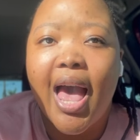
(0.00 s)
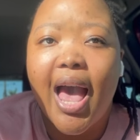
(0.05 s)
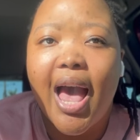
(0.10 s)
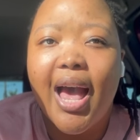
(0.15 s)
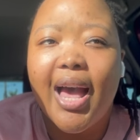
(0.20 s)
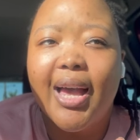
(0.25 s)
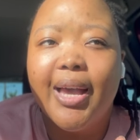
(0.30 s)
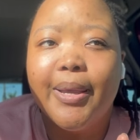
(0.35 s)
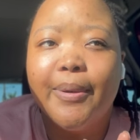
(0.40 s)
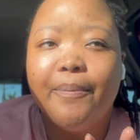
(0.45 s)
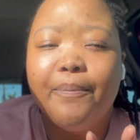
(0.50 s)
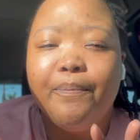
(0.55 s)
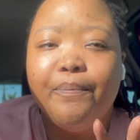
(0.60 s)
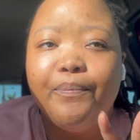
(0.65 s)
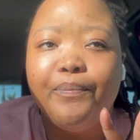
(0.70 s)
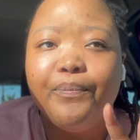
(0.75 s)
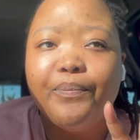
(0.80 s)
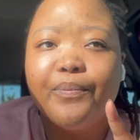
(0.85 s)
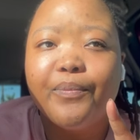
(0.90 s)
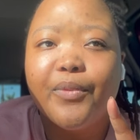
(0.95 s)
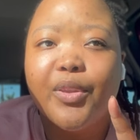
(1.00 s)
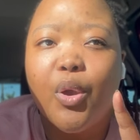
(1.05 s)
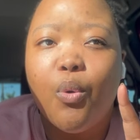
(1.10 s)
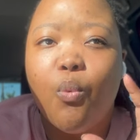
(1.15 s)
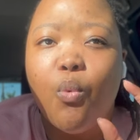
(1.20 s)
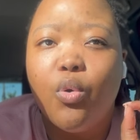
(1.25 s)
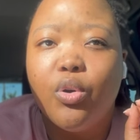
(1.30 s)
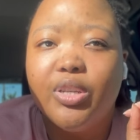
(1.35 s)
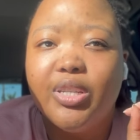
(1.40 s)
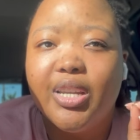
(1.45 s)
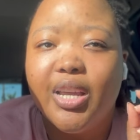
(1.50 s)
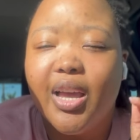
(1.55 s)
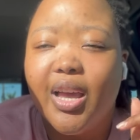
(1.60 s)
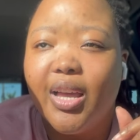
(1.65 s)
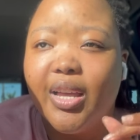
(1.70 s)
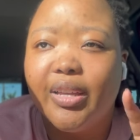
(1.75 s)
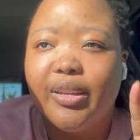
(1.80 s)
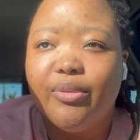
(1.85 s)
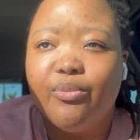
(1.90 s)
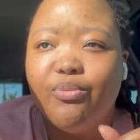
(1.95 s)

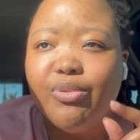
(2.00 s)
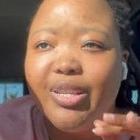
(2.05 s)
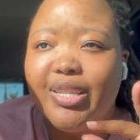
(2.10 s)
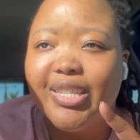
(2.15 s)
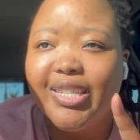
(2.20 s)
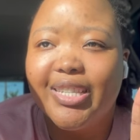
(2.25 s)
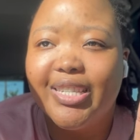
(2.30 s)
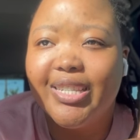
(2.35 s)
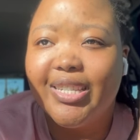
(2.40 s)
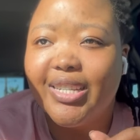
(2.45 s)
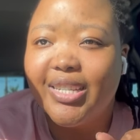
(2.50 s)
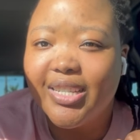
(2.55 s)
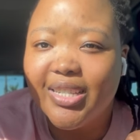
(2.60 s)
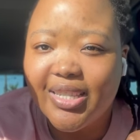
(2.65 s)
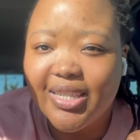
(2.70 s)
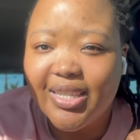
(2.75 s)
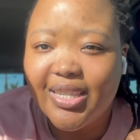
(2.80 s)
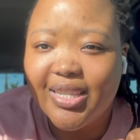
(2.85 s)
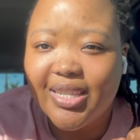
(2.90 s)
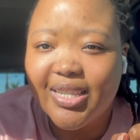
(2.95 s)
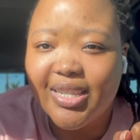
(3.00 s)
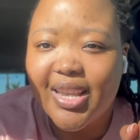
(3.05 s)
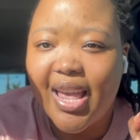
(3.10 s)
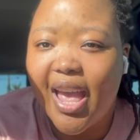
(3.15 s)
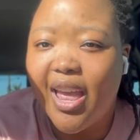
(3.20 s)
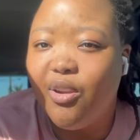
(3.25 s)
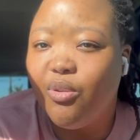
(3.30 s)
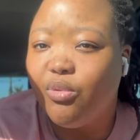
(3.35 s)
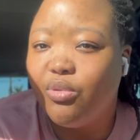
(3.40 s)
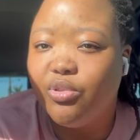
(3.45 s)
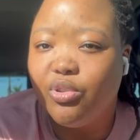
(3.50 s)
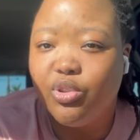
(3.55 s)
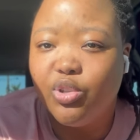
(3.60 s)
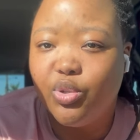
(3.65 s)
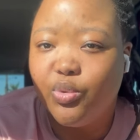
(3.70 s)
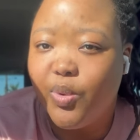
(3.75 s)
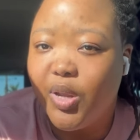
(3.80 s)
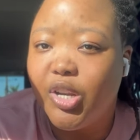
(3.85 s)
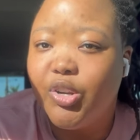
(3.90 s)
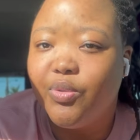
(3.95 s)
water resistance and also
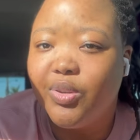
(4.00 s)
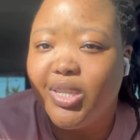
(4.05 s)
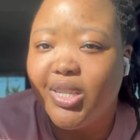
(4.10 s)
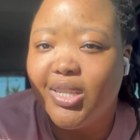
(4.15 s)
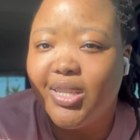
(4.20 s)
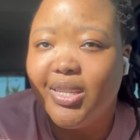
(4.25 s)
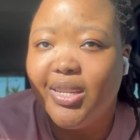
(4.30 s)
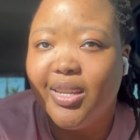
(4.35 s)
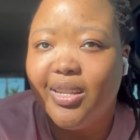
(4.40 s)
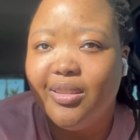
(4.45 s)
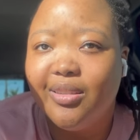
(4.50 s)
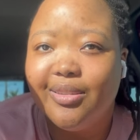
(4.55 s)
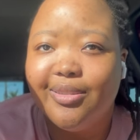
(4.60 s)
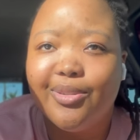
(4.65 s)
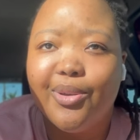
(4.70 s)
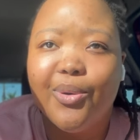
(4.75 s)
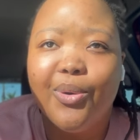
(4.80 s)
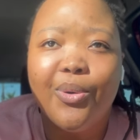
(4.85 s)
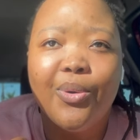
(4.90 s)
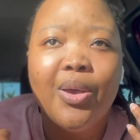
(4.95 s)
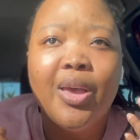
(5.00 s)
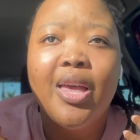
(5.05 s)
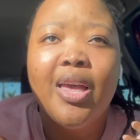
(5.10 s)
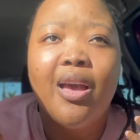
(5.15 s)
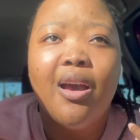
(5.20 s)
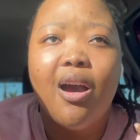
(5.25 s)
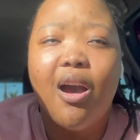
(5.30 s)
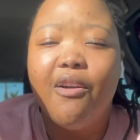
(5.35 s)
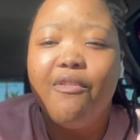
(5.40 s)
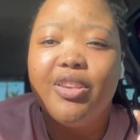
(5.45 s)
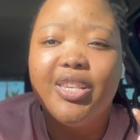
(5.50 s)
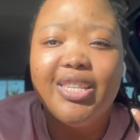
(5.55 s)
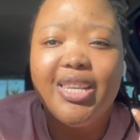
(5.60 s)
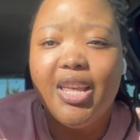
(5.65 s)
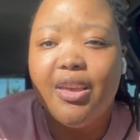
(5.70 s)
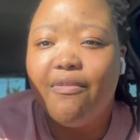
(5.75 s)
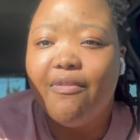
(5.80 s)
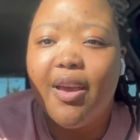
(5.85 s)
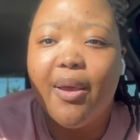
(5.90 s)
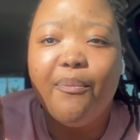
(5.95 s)
sweat resistance. So obviously,
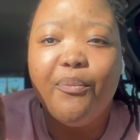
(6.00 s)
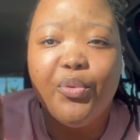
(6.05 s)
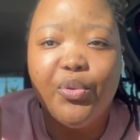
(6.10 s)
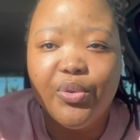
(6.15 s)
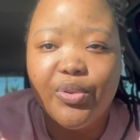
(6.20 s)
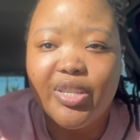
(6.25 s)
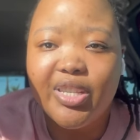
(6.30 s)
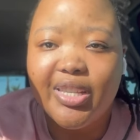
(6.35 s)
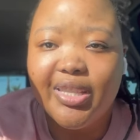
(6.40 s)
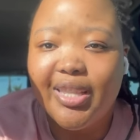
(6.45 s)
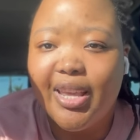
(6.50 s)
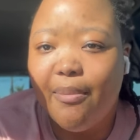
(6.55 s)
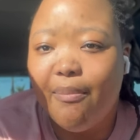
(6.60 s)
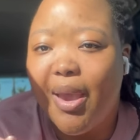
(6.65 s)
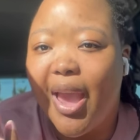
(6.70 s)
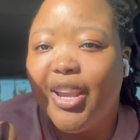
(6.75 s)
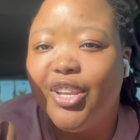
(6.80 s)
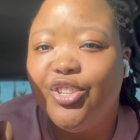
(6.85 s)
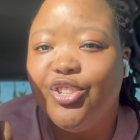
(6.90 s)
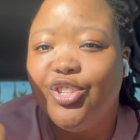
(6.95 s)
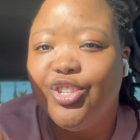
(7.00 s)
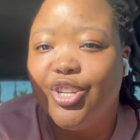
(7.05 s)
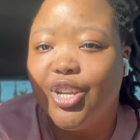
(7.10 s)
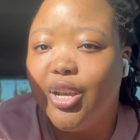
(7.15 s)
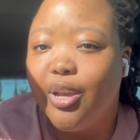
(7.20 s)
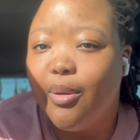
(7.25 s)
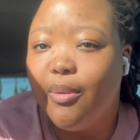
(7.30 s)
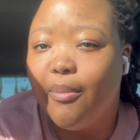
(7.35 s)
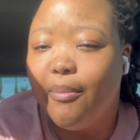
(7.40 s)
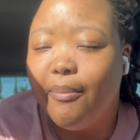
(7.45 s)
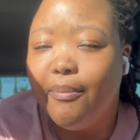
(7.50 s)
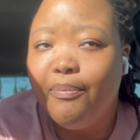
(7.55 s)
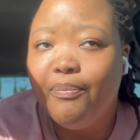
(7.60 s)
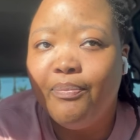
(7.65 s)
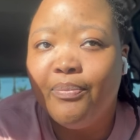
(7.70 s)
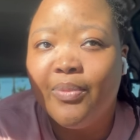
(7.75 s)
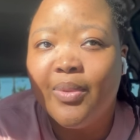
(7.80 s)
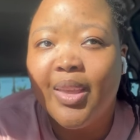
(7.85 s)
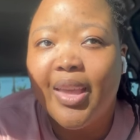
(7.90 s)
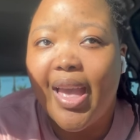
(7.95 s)
if I'm using them at gym
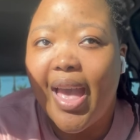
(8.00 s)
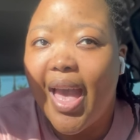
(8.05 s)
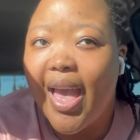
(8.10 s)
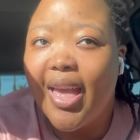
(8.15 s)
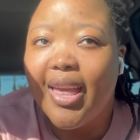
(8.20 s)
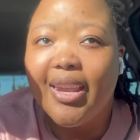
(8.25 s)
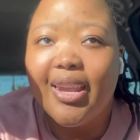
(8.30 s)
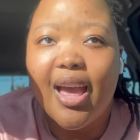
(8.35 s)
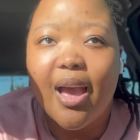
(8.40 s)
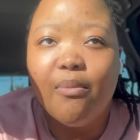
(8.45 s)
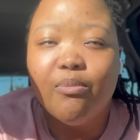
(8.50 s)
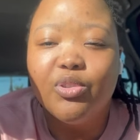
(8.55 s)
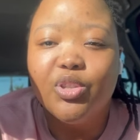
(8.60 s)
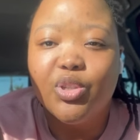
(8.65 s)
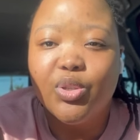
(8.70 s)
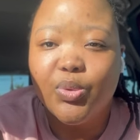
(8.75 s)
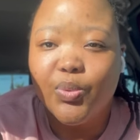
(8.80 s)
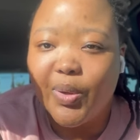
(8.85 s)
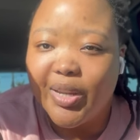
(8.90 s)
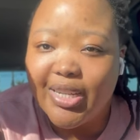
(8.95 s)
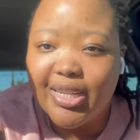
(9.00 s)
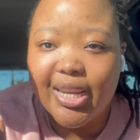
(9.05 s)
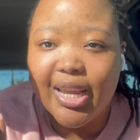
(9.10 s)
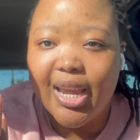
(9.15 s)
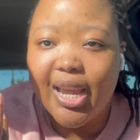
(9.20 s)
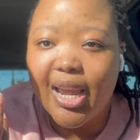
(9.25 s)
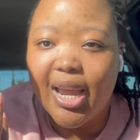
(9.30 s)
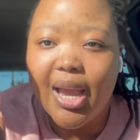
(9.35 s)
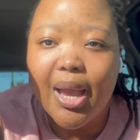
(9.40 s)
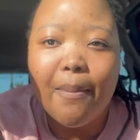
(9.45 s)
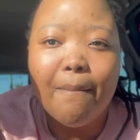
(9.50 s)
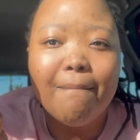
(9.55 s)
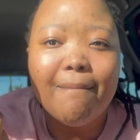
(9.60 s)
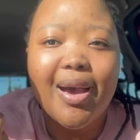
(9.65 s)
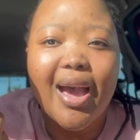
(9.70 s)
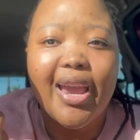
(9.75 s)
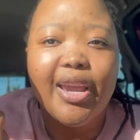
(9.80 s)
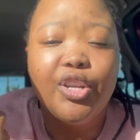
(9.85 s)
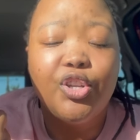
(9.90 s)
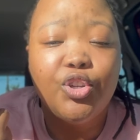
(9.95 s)
and I'm sweating
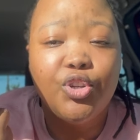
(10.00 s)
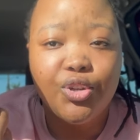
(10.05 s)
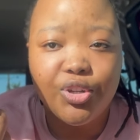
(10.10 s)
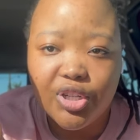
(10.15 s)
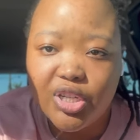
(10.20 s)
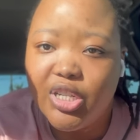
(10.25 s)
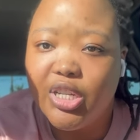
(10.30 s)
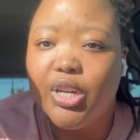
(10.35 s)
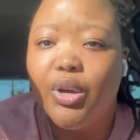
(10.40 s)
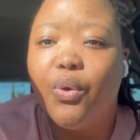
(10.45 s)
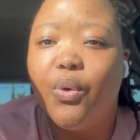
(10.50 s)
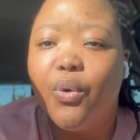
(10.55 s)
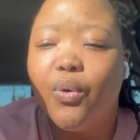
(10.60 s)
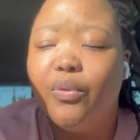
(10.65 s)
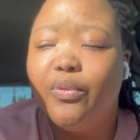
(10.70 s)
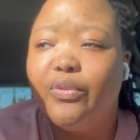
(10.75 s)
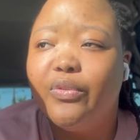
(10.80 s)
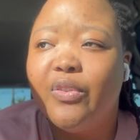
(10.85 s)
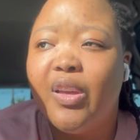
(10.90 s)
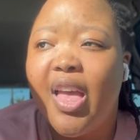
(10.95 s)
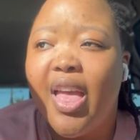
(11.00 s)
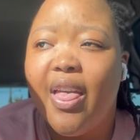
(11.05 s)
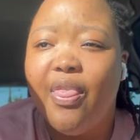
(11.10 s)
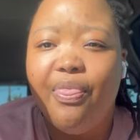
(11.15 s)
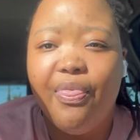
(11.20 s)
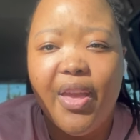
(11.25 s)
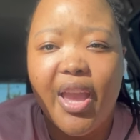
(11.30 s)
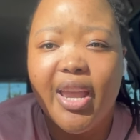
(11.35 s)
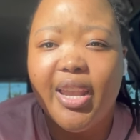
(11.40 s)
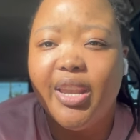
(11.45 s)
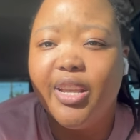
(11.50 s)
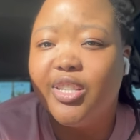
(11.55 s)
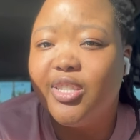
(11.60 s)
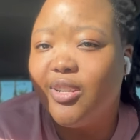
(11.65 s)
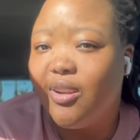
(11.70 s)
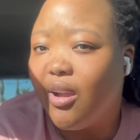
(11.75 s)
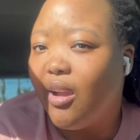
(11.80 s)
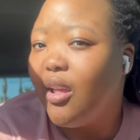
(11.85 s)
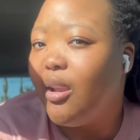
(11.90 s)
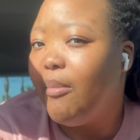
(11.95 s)
my tushy off, then it's
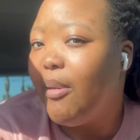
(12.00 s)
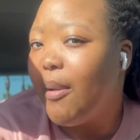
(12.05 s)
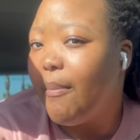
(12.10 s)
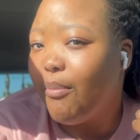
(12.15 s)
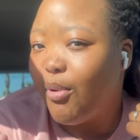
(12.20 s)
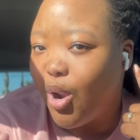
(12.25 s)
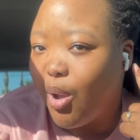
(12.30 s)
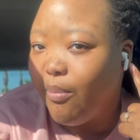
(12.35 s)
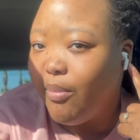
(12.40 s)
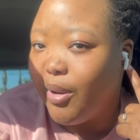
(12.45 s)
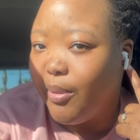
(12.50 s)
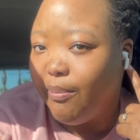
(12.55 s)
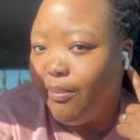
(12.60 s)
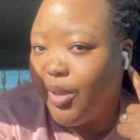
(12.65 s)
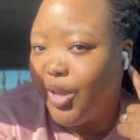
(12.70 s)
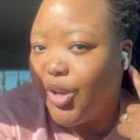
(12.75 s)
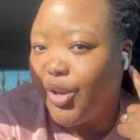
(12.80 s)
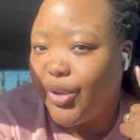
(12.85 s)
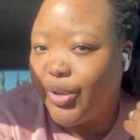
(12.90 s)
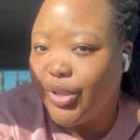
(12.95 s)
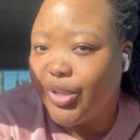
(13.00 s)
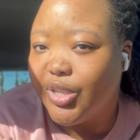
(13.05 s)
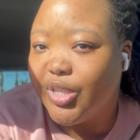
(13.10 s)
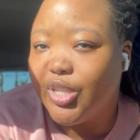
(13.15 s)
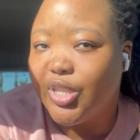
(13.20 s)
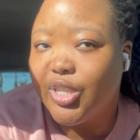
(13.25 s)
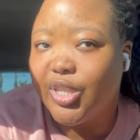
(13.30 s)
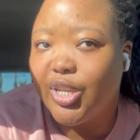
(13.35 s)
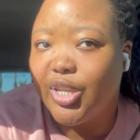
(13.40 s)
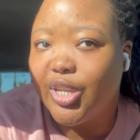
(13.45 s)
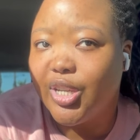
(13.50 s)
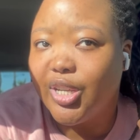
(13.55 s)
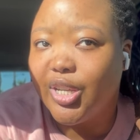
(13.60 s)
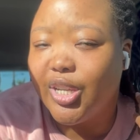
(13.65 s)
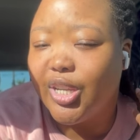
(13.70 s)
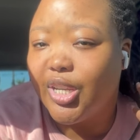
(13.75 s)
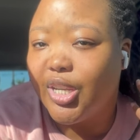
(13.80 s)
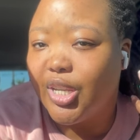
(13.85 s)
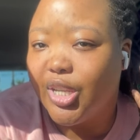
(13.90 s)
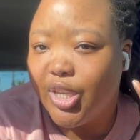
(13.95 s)
not going to be a problem, because,
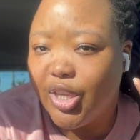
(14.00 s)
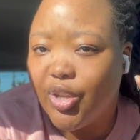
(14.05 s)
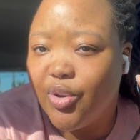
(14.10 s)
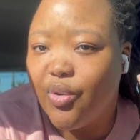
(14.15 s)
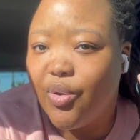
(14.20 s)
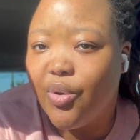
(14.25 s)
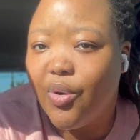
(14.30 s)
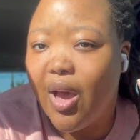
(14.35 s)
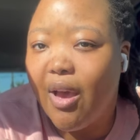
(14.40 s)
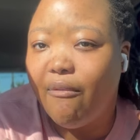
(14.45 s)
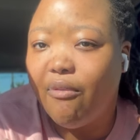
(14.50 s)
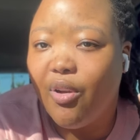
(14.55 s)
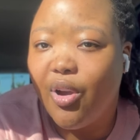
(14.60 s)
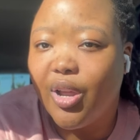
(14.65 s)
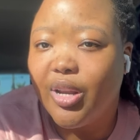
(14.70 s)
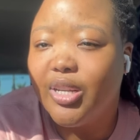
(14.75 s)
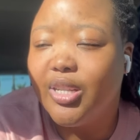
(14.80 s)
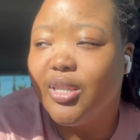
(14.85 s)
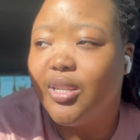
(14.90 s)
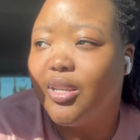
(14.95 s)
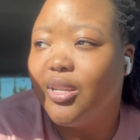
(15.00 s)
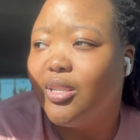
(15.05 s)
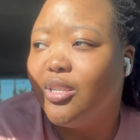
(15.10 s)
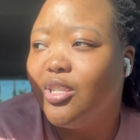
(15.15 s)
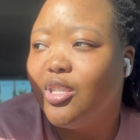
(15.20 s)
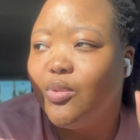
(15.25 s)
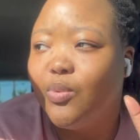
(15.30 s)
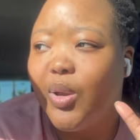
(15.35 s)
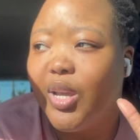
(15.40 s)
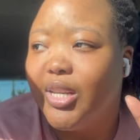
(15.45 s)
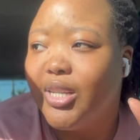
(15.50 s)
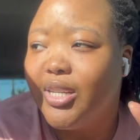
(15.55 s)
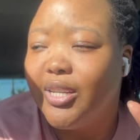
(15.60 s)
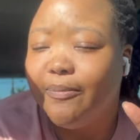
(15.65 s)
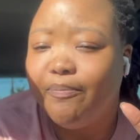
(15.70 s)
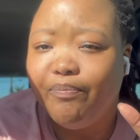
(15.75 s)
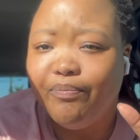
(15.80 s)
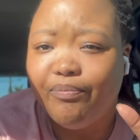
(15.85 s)
you know, I've got the sweat